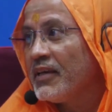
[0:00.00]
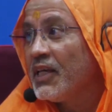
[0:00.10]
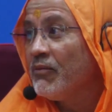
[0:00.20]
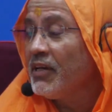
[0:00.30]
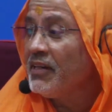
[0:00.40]

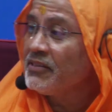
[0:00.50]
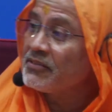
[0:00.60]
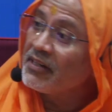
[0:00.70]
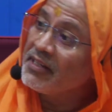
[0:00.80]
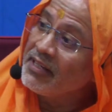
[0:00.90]
Even
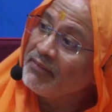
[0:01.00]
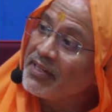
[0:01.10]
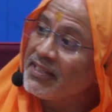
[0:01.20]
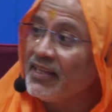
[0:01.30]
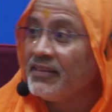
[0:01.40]
studying
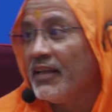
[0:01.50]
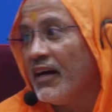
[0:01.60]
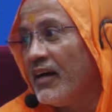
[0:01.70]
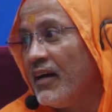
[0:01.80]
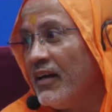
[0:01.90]

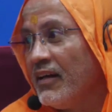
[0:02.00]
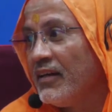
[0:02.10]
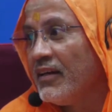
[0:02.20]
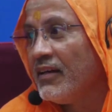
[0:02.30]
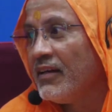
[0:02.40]
Vedanta,
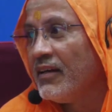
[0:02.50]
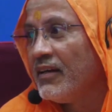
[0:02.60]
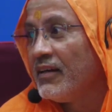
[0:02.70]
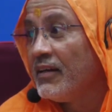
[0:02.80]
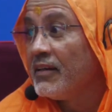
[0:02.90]

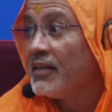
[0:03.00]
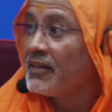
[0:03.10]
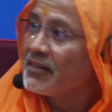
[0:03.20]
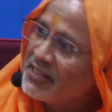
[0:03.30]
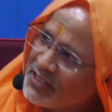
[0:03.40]

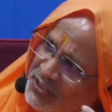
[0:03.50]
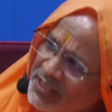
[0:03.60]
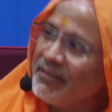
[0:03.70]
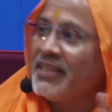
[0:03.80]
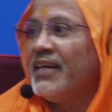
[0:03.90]

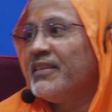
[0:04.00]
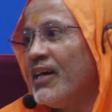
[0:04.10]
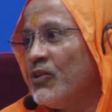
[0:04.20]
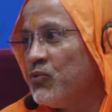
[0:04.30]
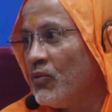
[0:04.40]
teaching Vedanta
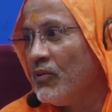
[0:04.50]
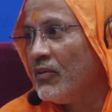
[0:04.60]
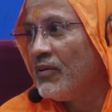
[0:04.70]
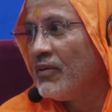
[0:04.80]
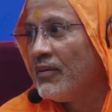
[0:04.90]
also.
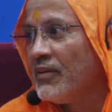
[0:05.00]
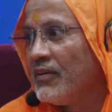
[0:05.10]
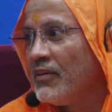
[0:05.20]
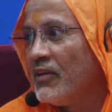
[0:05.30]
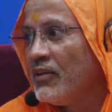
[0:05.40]

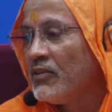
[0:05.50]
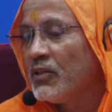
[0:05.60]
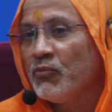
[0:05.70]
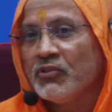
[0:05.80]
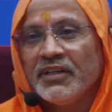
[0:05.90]

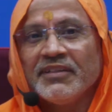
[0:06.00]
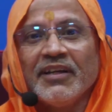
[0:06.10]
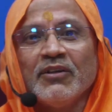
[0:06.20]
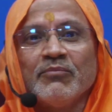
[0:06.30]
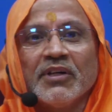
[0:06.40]
Suppose at the
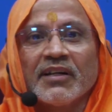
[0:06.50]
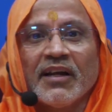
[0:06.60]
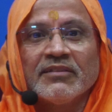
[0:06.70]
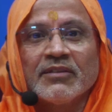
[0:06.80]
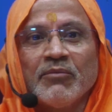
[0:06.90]
end of the
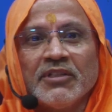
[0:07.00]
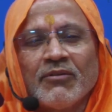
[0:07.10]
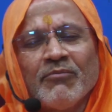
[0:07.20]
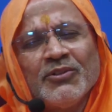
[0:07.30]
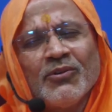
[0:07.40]
class somebody
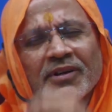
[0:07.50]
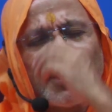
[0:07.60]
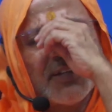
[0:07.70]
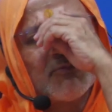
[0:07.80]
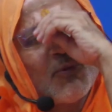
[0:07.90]
says, your
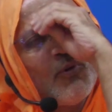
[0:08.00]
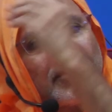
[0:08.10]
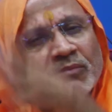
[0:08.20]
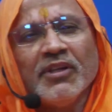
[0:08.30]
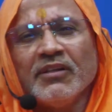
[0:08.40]
class was
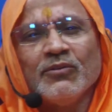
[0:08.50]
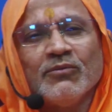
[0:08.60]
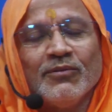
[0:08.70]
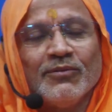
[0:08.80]
horrible.